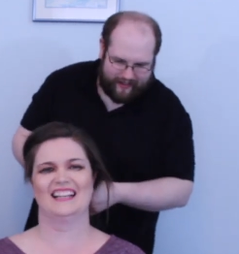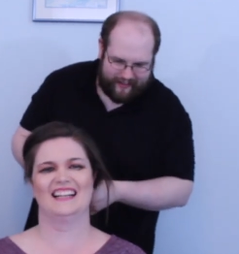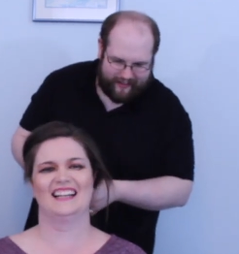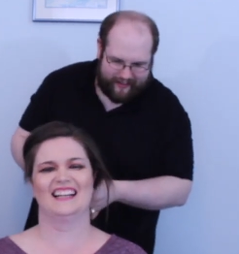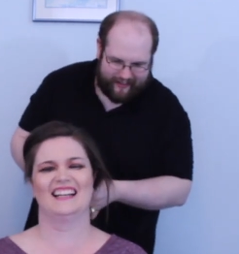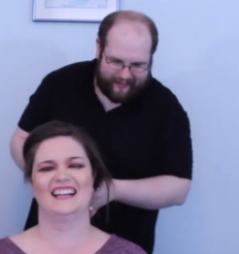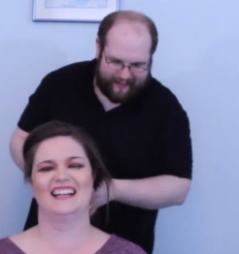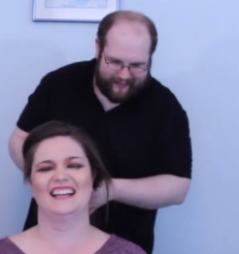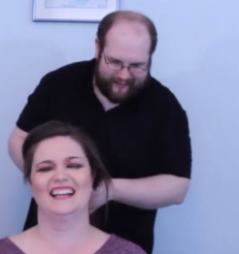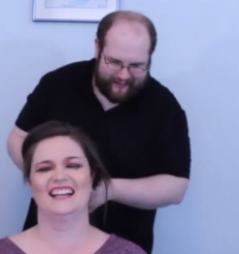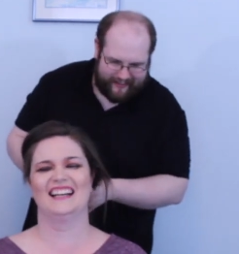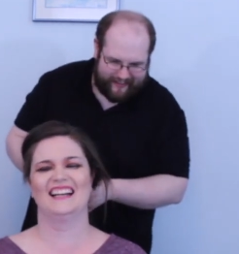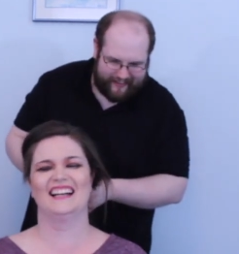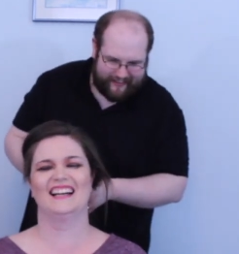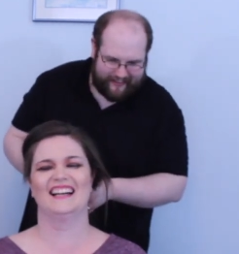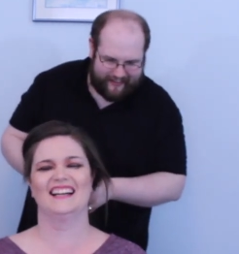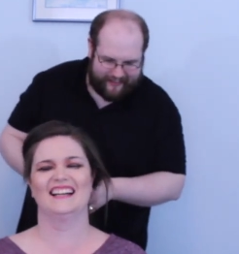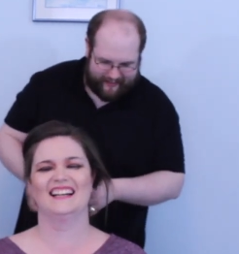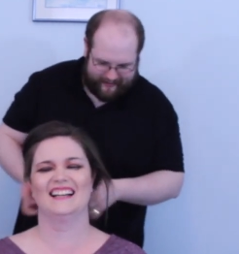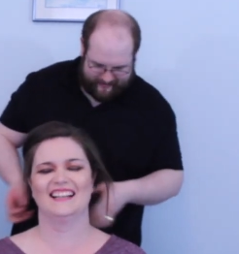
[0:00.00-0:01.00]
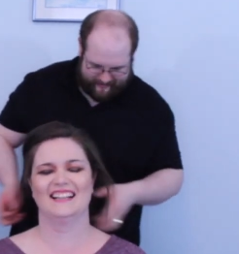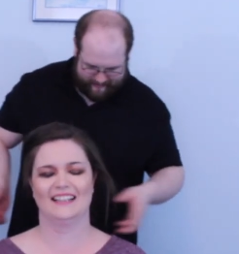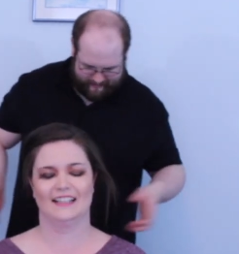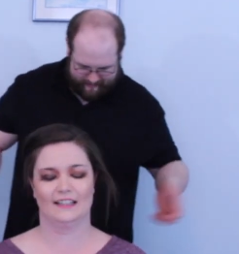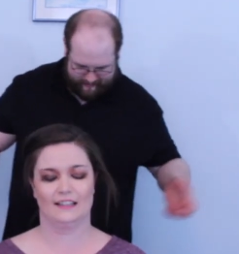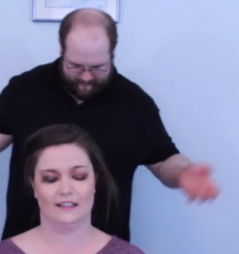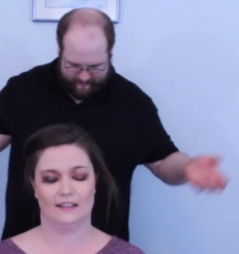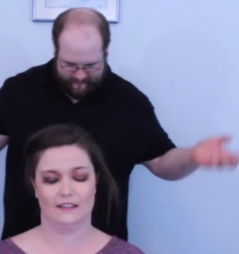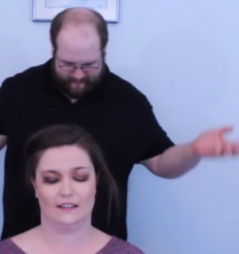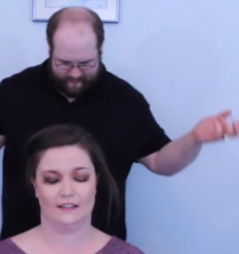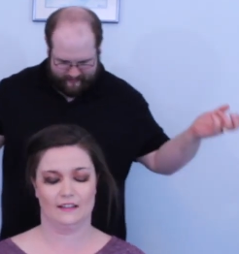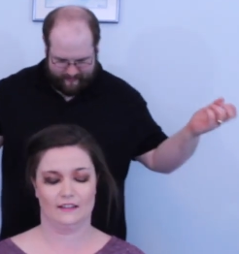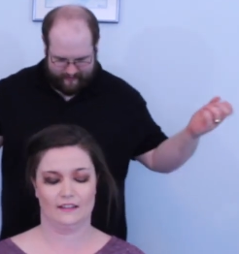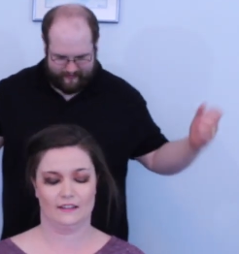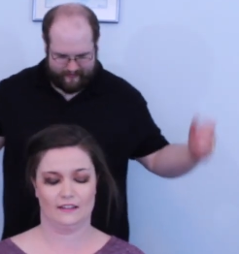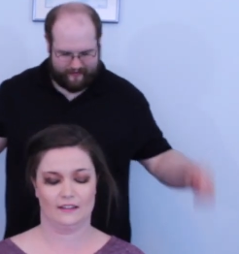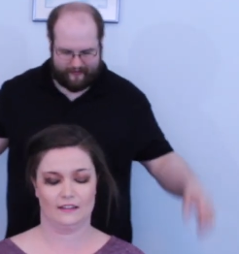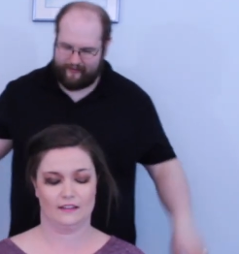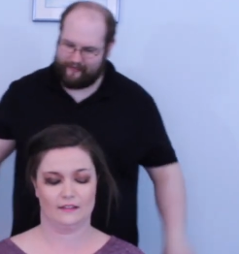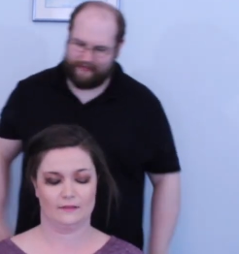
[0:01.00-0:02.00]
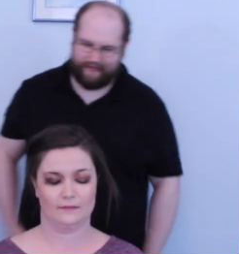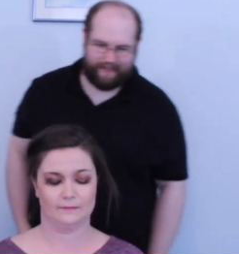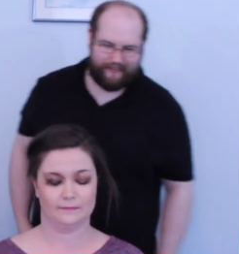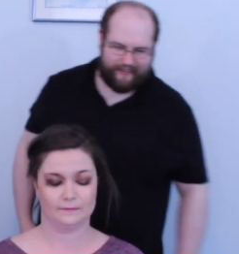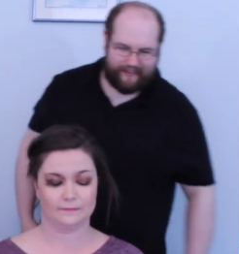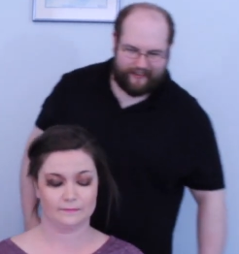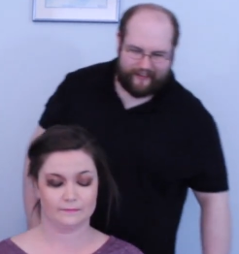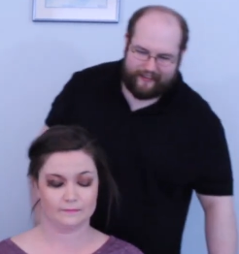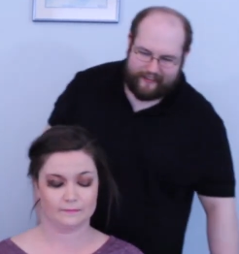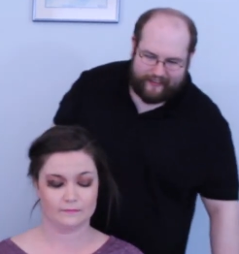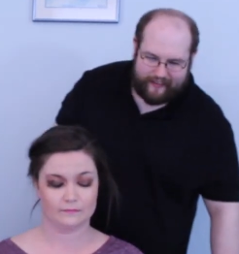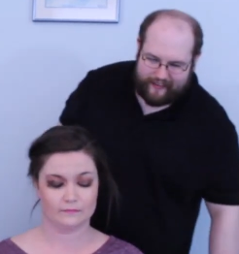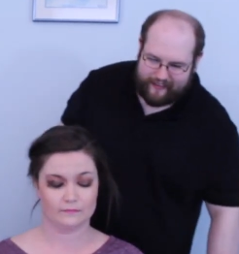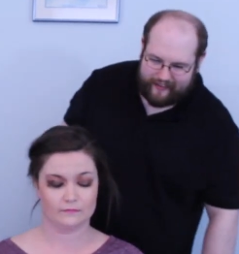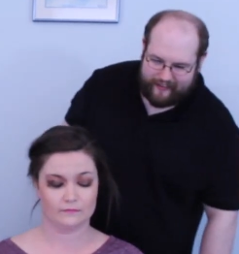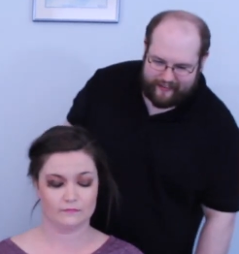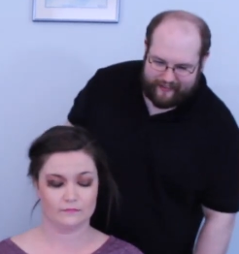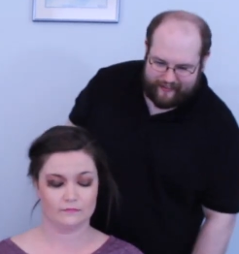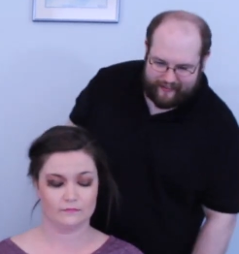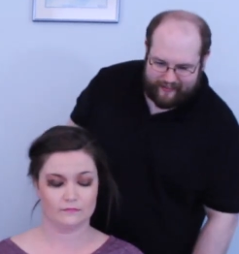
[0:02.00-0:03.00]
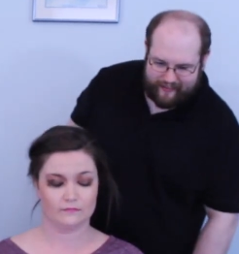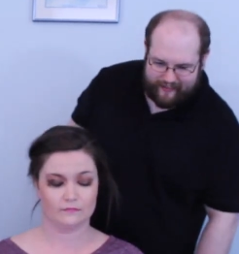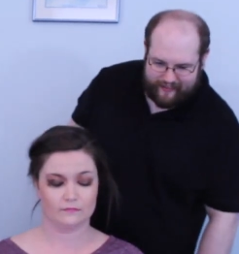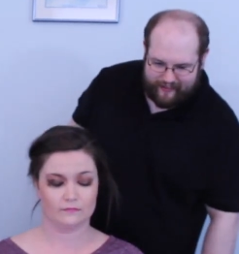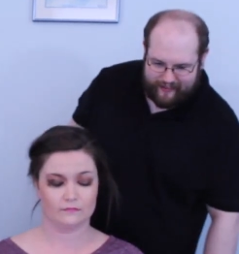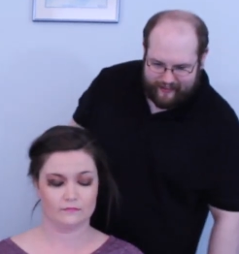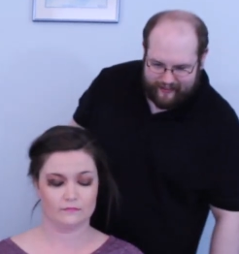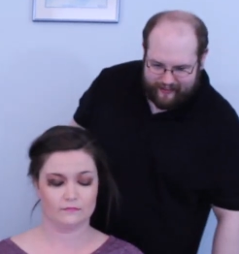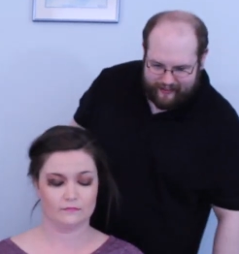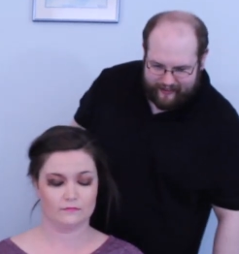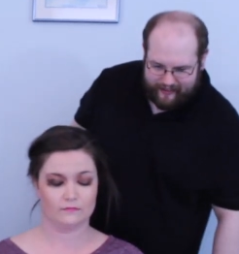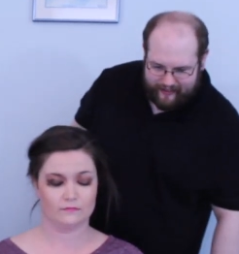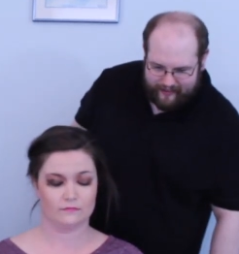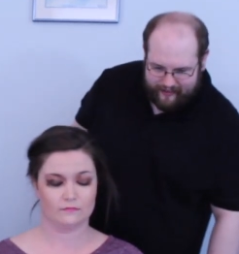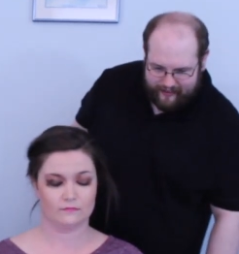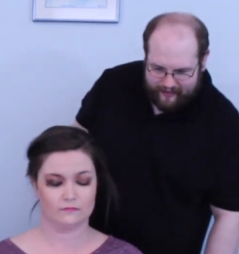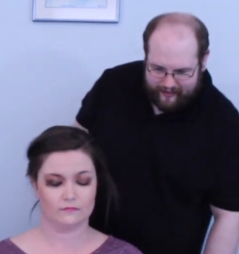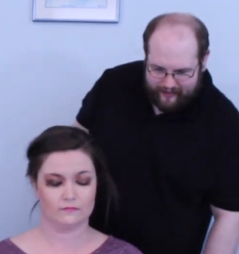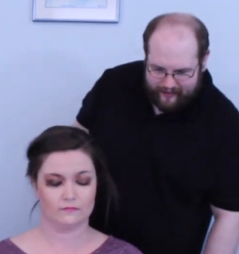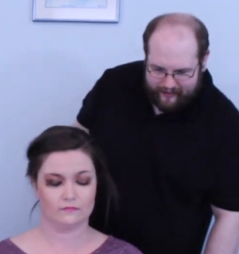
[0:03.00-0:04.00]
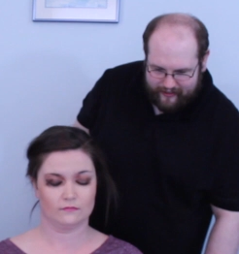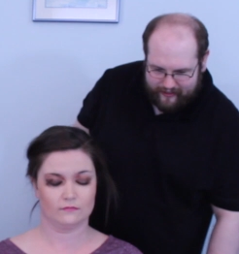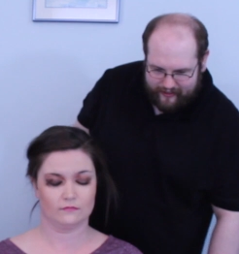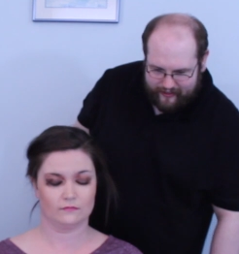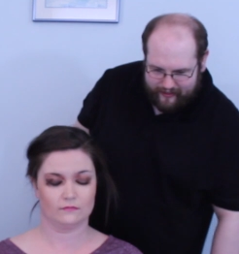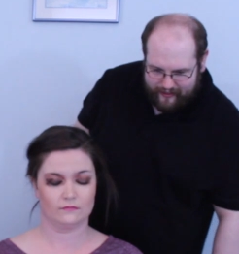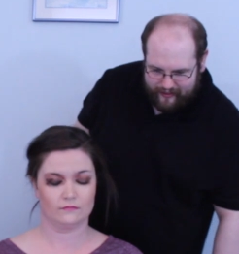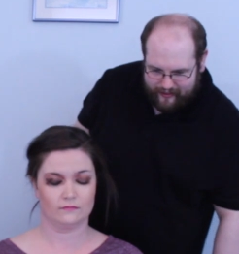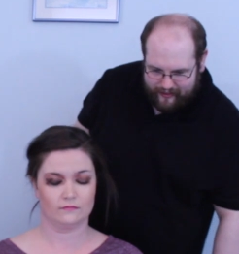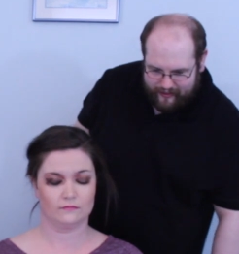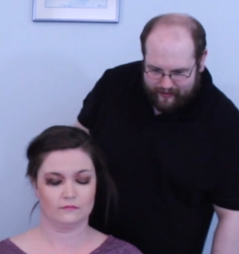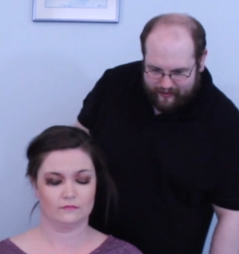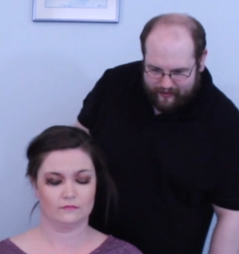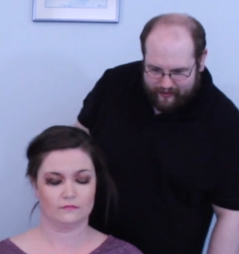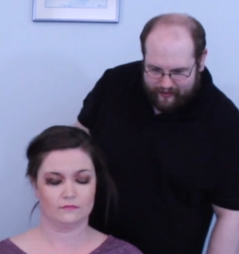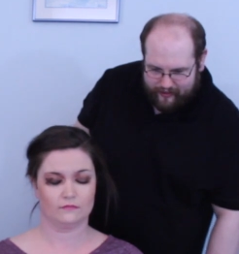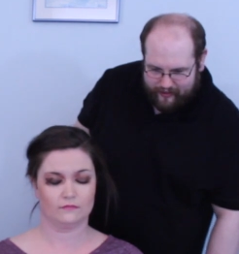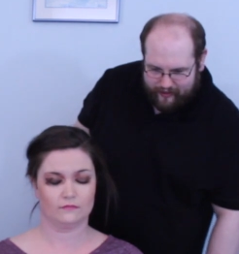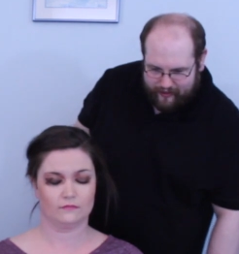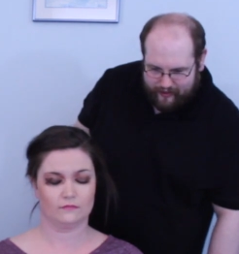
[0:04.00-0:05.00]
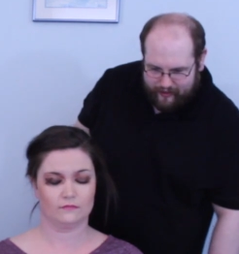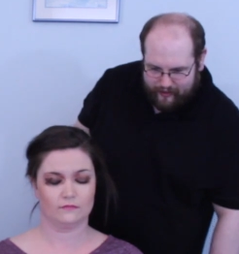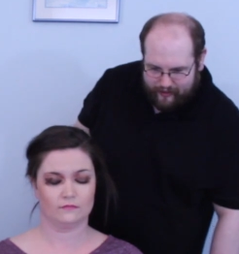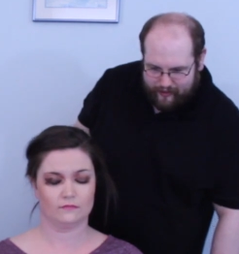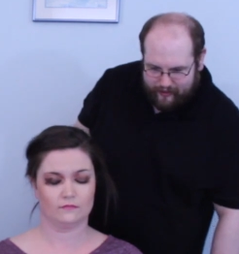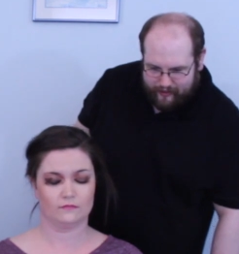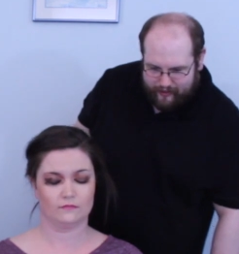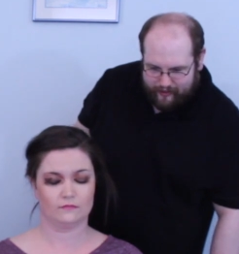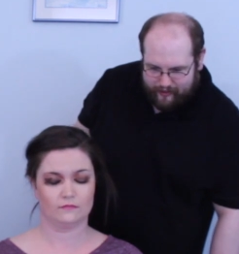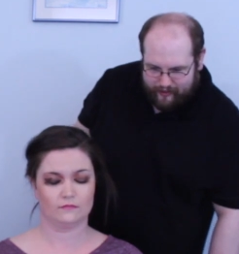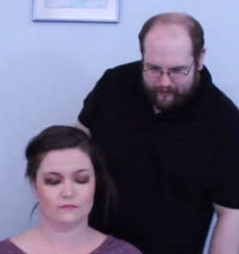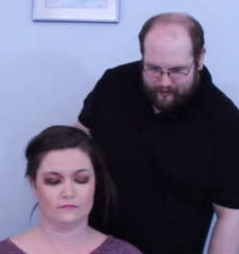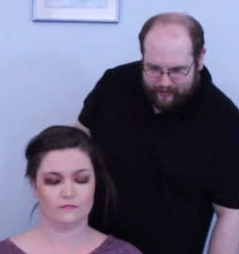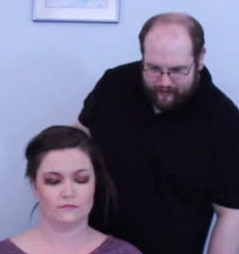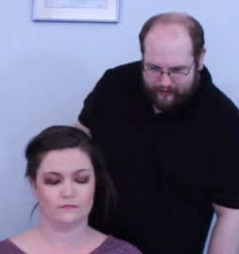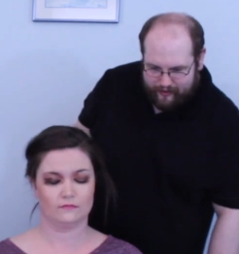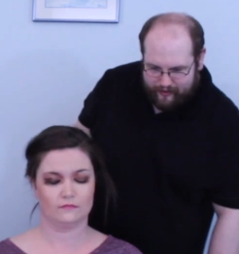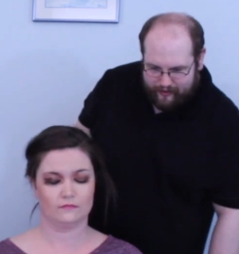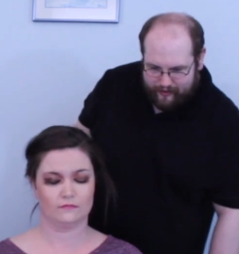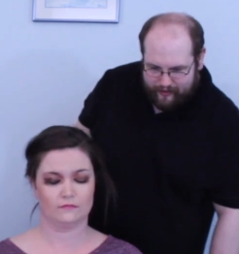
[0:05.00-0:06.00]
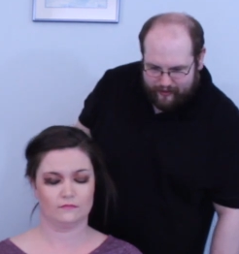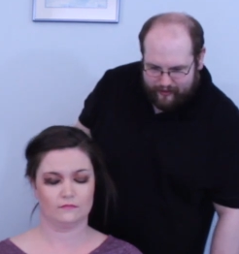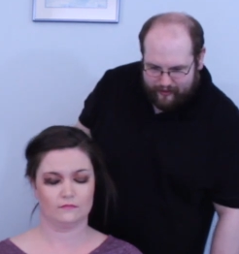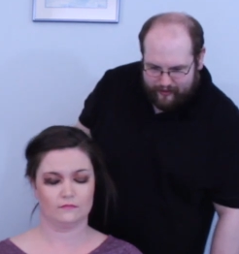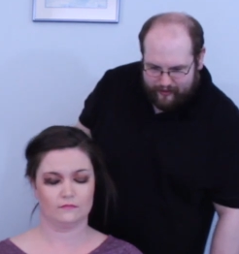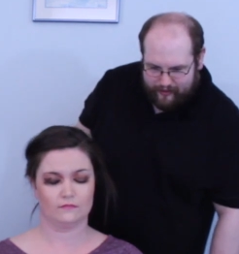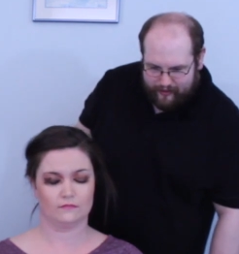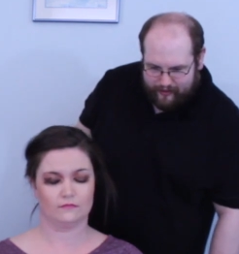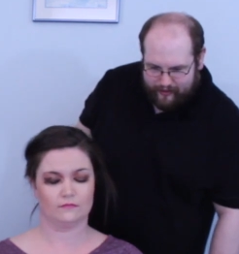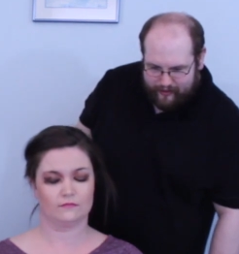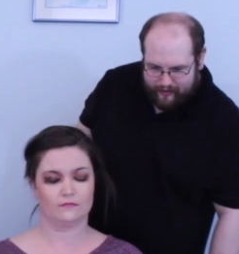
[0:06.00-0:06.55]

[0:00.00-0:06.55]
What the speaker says: (silence)